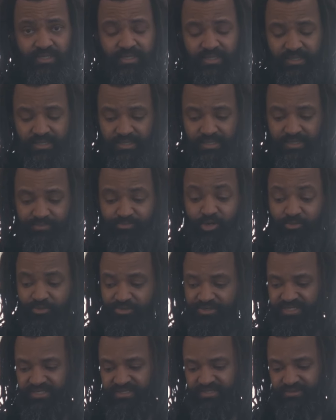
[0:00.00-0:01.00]
uh,
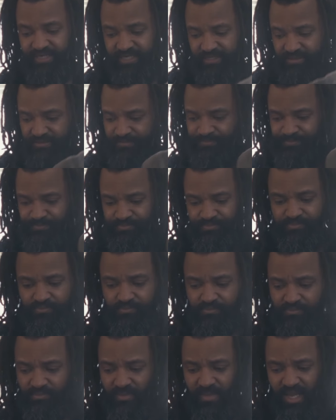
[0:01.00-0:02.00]
properties, right?
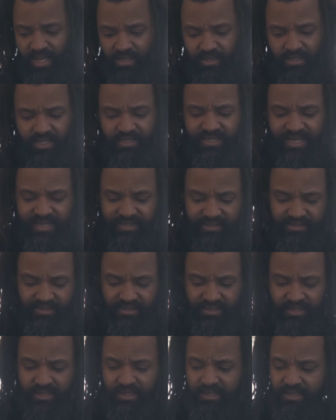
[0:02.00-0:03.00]
Not like
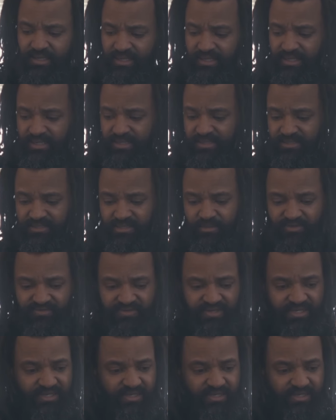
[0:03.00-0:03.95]
uh, some of the